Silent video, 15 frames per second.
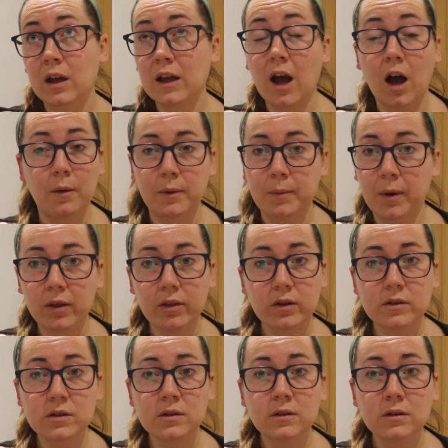can't be
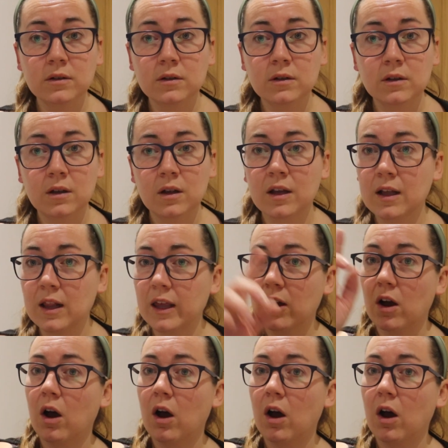bothered, click